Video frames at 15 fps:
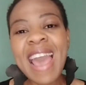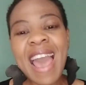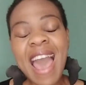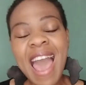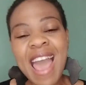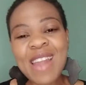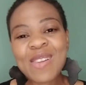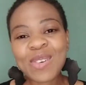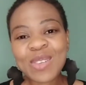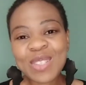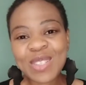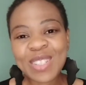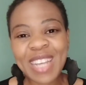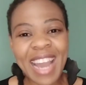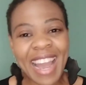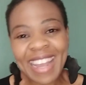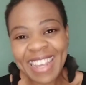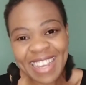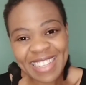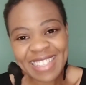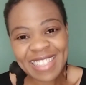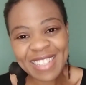And also, yeah, I
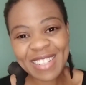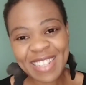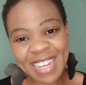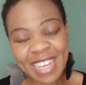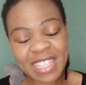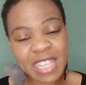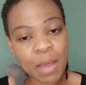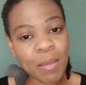guess till the next time,